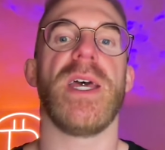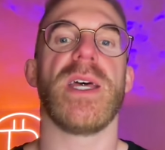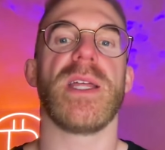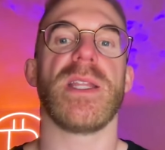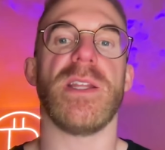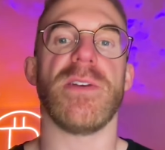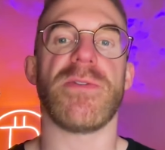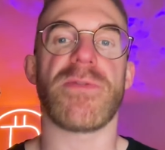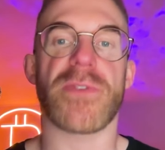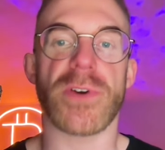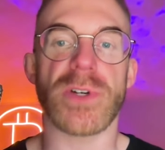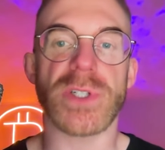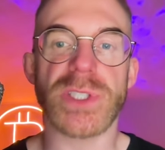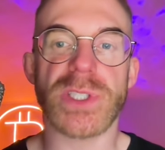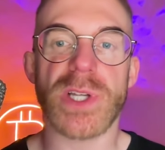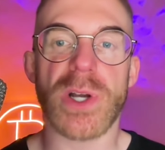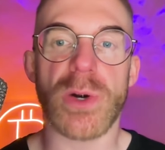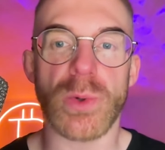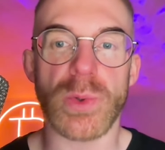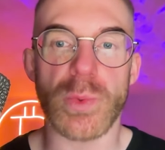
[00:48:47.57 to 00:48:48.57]
The first
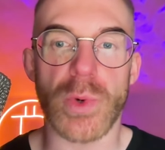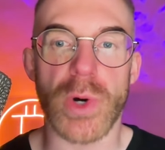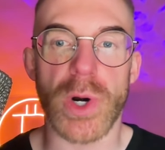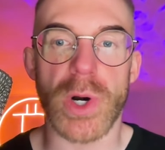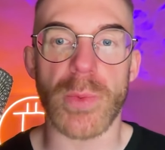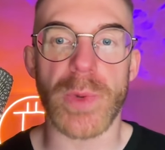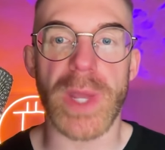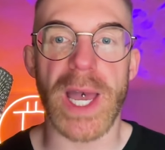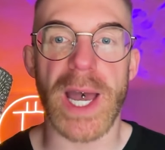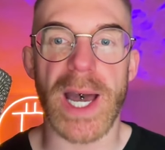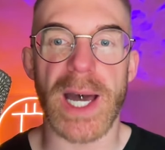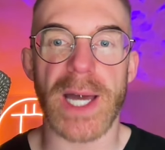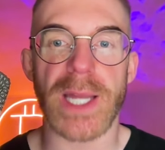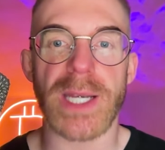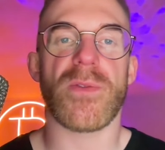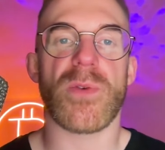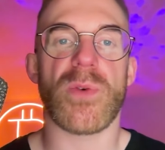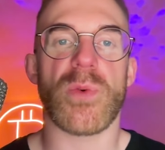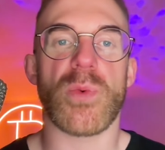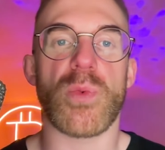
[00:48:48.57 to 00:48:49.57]
Cold War we had
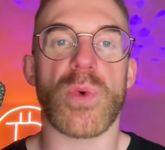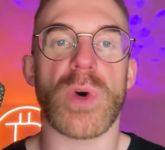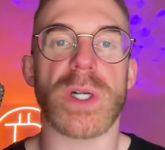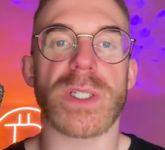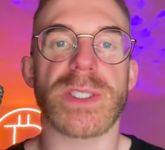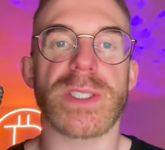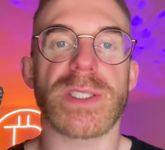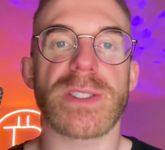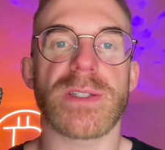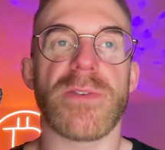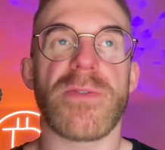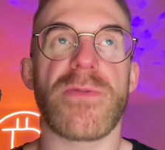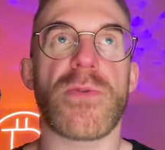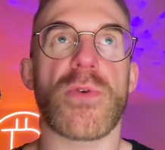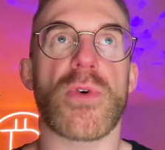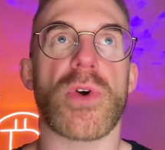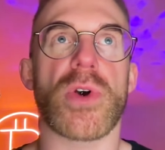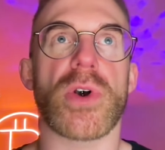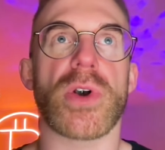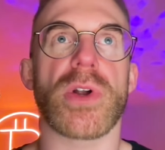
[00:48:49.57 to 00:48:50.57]
was
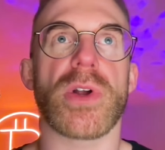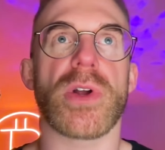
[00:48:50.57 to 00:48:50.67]
for